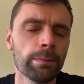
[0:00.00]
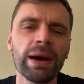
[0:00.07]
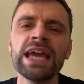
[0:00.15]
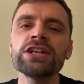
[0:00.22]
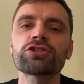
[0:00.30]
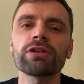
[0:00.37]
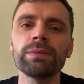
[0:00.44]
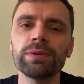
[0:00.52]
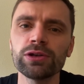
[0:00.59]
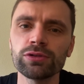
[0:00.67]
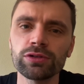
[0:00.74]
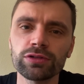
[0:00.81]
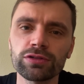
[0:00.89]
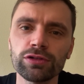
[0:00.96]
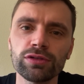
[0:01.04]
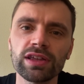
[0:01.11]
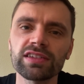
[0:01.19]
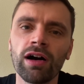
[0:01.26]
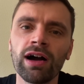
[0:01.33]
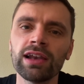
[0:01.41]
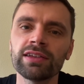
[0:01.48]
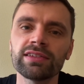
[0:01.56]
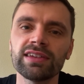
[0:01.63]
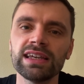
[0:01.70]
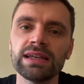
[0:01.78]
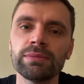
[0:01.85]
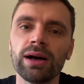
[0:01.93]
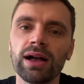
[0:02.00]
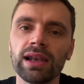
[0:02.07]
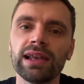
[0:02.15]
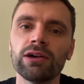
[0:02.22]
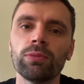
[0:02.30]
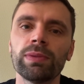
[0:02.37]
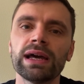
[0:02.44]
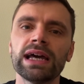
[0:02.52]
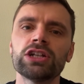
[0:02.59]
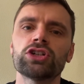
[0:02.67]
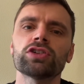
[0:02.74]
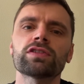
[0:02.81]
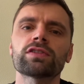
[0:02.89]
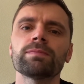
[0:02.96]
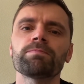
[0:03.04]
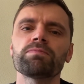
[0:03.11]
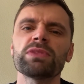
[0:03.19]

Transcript: pay tribute to this Ireland team a little bit and just